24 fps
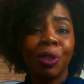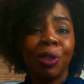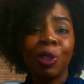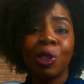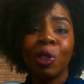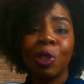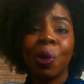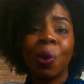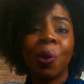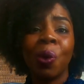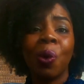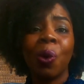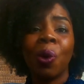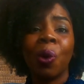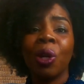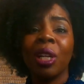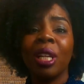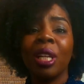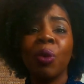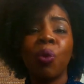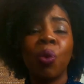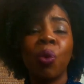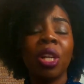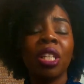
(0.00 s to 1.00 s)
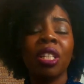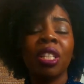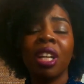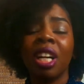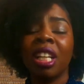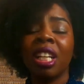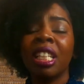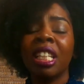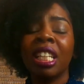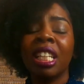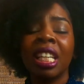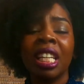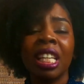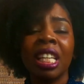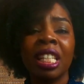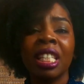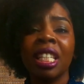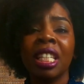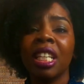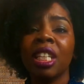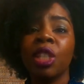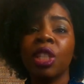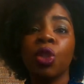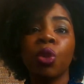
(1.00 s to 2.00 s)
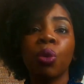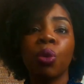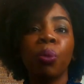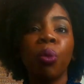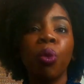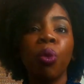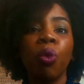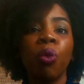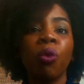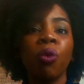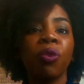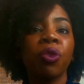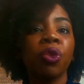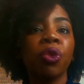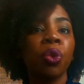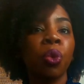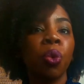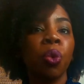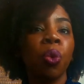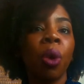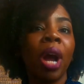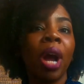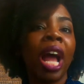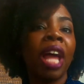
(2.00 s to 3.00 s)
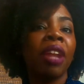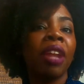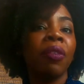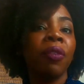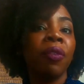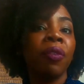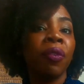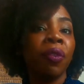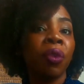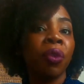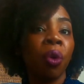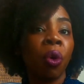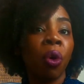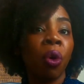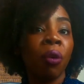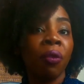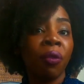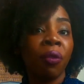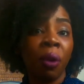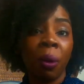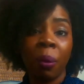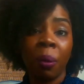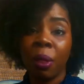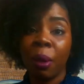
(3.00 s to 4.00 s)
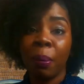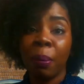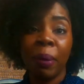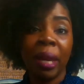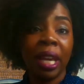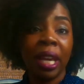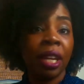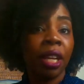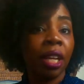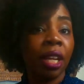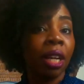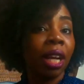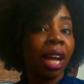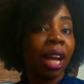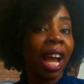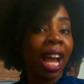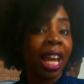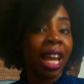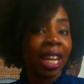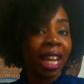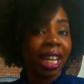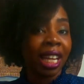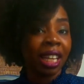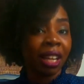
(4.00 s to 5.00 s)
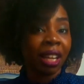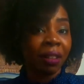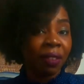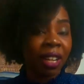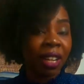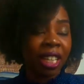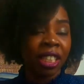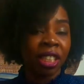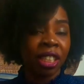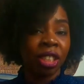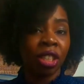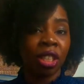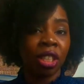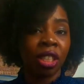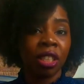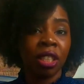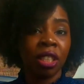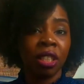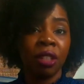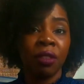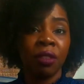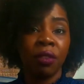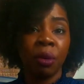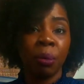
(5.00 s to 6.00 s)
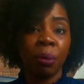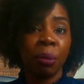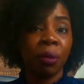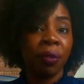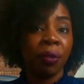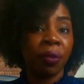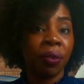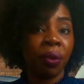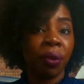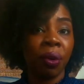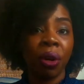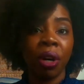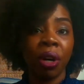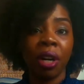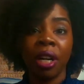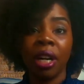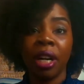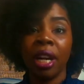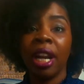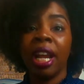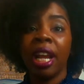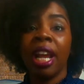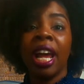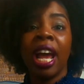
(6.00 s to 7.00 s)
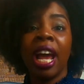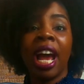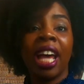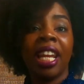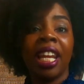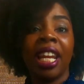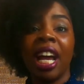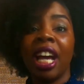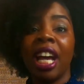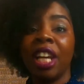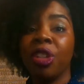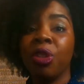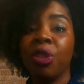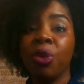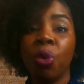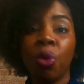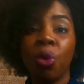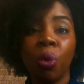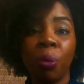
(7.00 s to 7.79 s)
so it was not easy to move to and fro from the bed i had had a vaginal delivery before and i had no